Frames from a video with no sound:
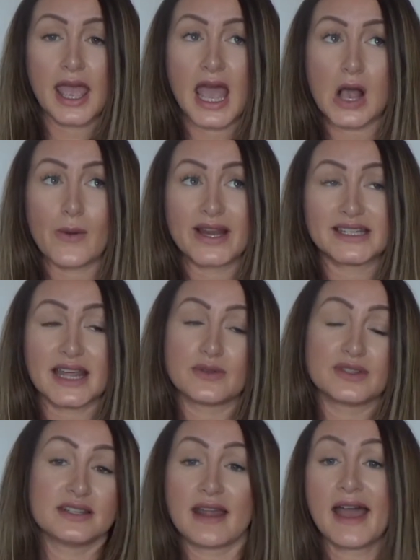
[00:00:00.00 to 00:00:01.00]
I went
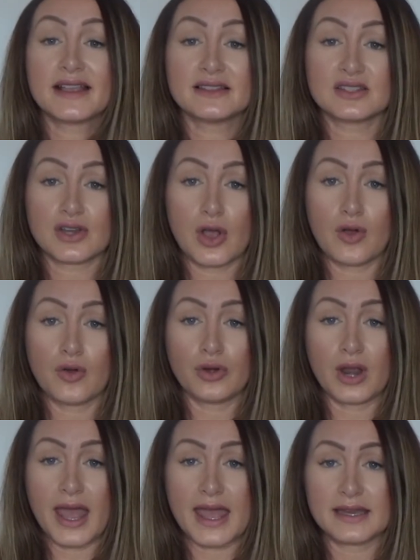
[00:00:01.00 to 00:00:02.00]
down to 9
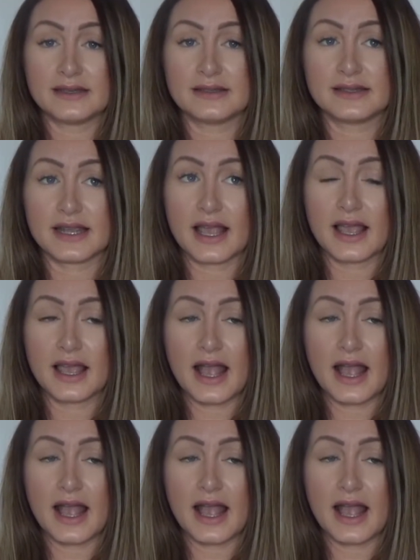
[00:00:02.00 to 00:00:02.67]
stone, and